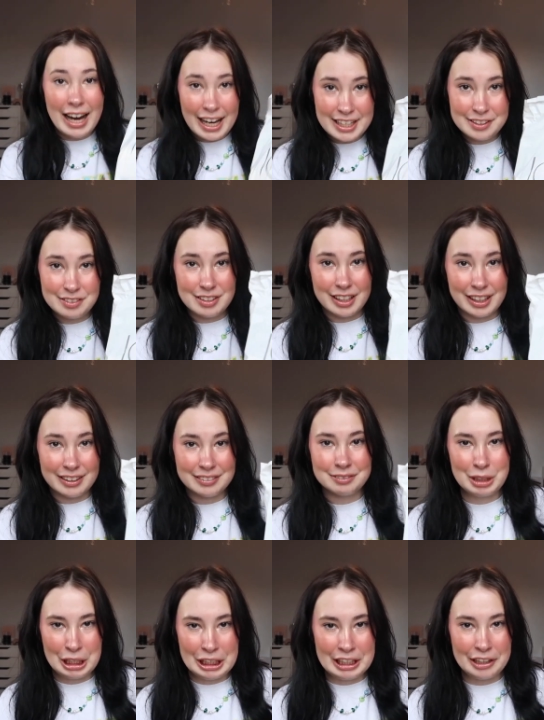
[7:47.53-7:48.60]
Icing,
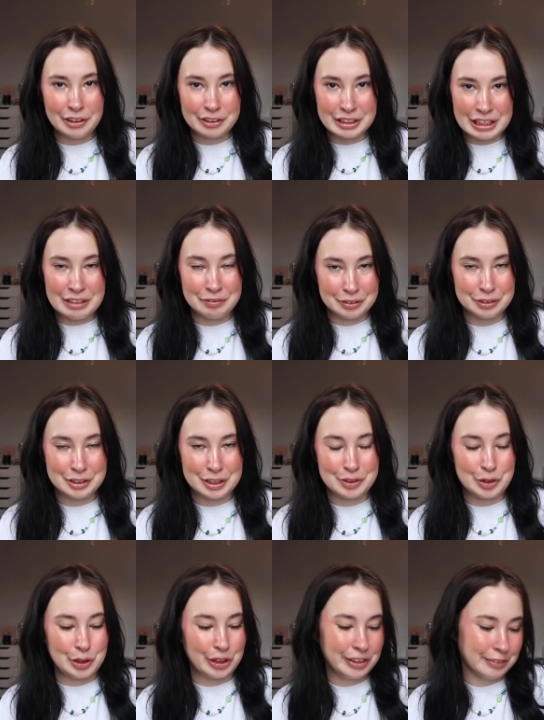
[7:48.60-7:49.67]
Claire's evil
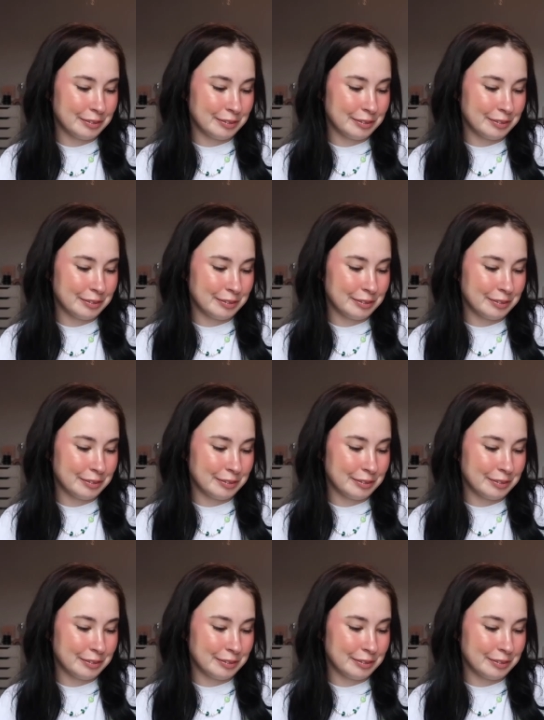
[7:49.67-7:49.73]
sister,